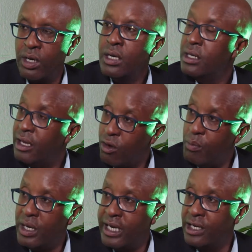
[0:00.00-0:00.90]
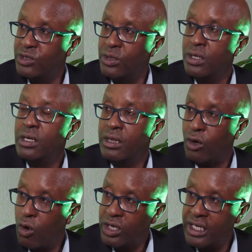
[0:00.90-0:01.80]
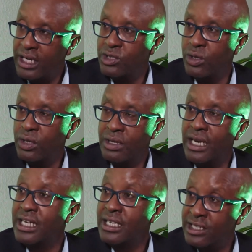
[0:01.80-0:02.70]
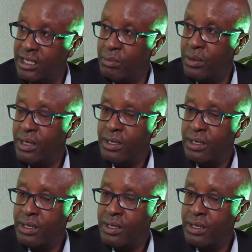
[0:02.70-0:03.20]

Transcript: on, the communication, the coordination, the leadership,